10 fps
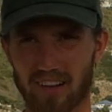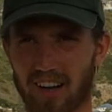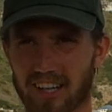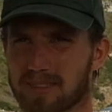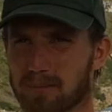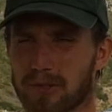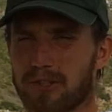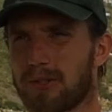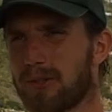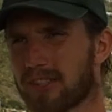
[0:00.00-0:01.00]
I
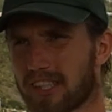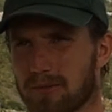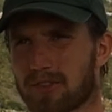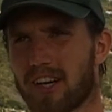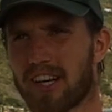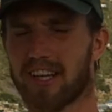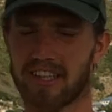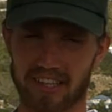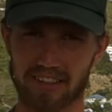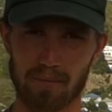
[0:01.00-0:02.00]
pursued, kept trying, and in
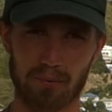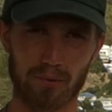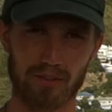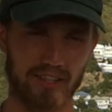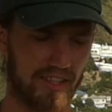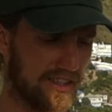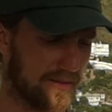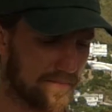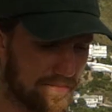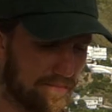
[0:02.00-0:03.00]
the end, I bought the
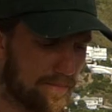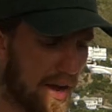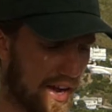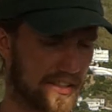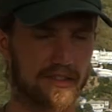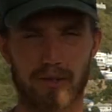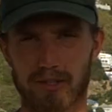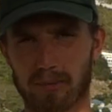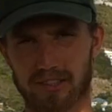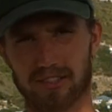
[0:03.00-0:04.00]
bags where
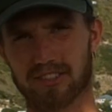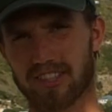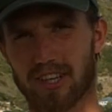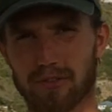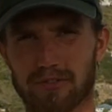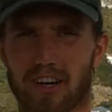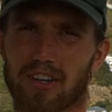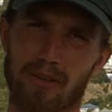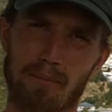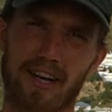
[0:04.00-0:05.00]
you mix it yourself. I
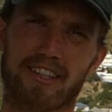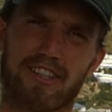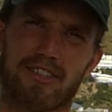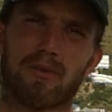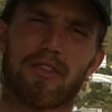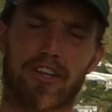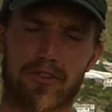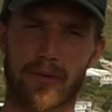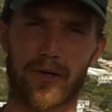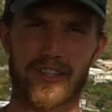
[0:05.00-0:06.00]
got the black edition with the
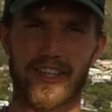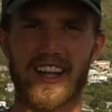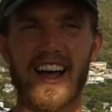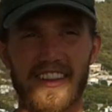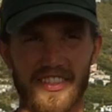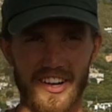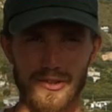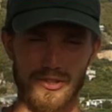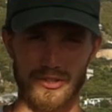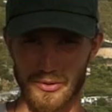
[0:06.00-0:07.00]
extra protein.
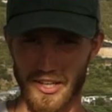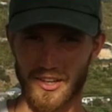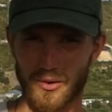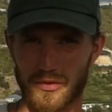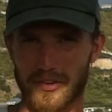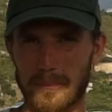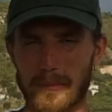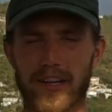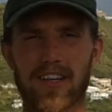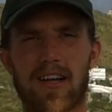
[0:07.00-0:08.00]
Those I do get along with a lot
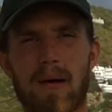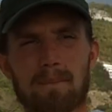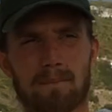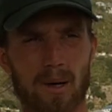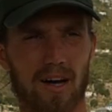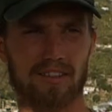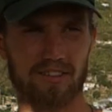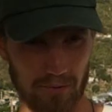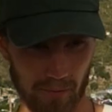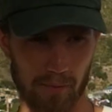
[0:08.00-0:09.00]
better. But
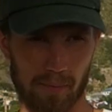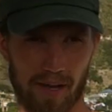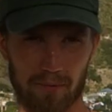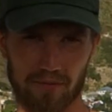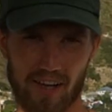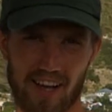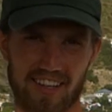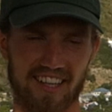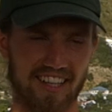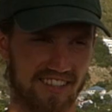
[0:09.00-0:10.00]
do be prepared with that.
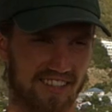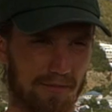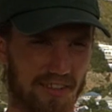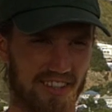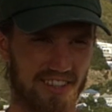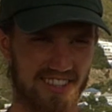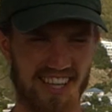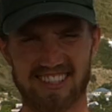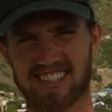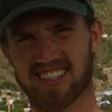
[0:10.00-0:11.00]
It is something that the
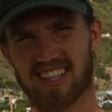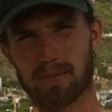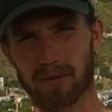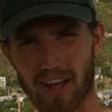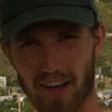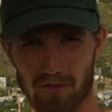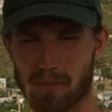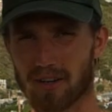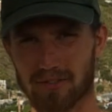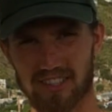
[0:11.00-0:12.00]
taste isn't there, but the health
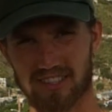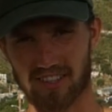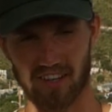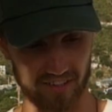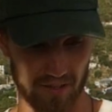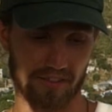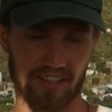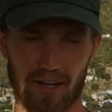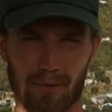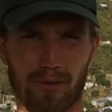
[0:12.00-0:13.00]
benefits are
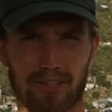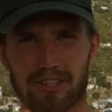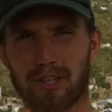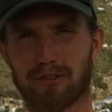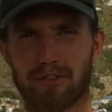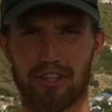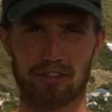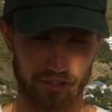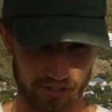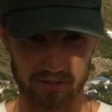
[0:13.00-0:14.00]
definitely there when you actually go through the
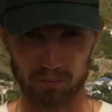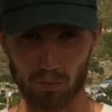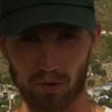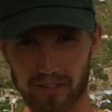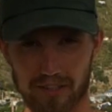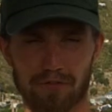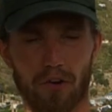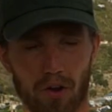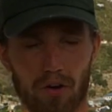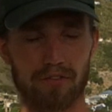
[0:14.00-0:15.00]
ingredients and what it's
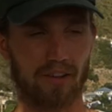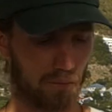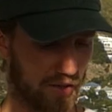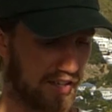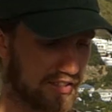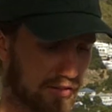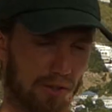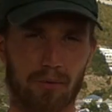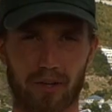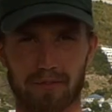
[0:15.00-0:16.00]
full of. It is
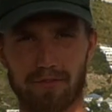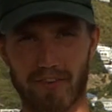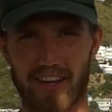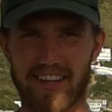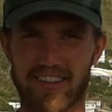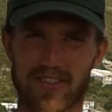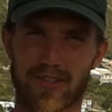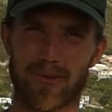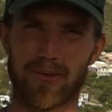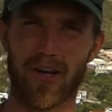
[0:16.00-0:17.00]
incredible what they can fit
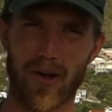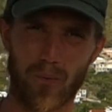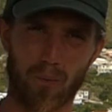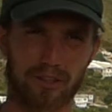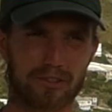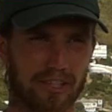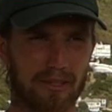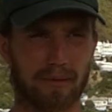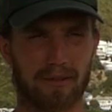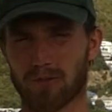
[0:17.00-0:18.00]
into one
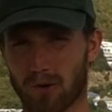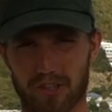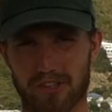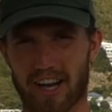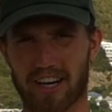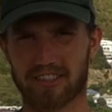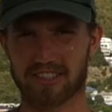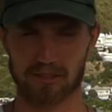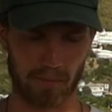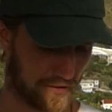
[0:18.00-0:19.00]
drink, being 400 calories,
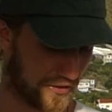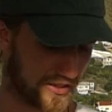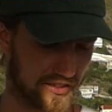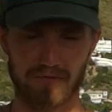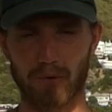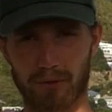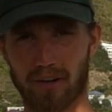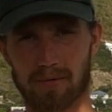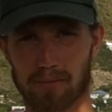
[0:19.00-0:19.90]
despite the fact it's 40 grams of